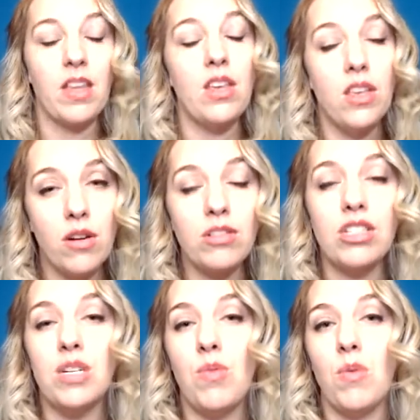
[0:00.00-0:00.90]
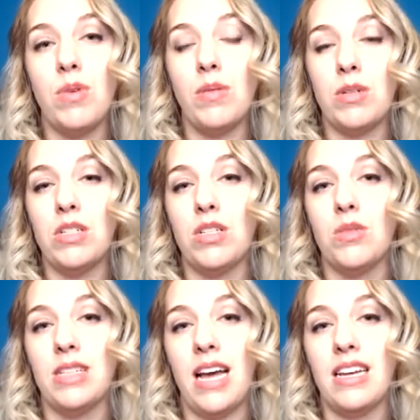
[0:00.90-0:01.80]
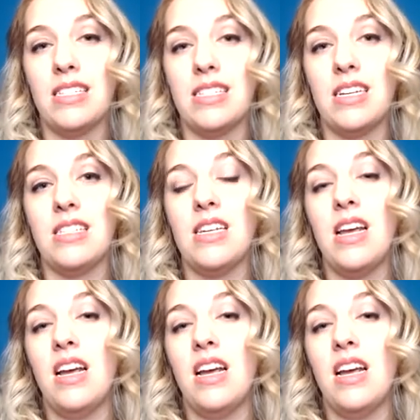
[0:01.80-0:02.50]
Usually what we would do in that instance